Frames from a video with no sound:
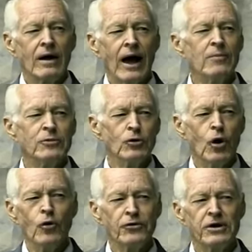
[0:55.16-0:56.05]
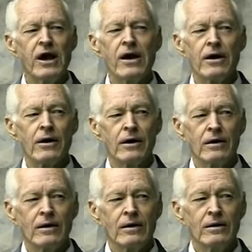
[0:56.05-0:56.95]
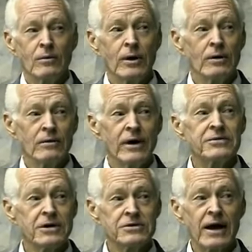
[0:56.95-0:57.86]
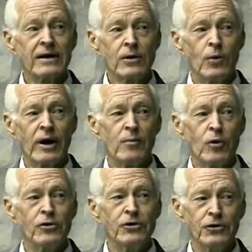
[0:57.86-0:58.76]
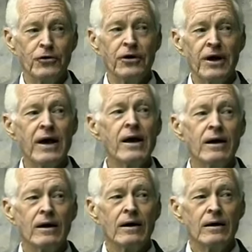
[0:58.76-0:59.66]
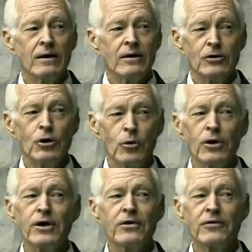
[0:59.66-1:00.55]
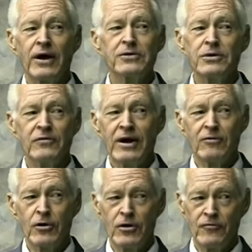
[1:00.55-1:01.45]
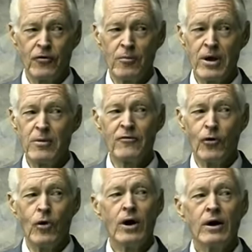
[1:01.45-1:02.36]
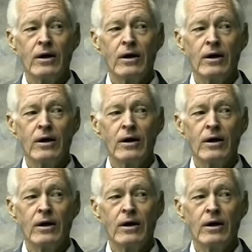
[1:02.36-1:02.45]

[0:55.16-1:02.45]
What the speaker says: I'm too old to care." Well, that's exactly what I'm going to do today. You will hear things you've never heard from me before.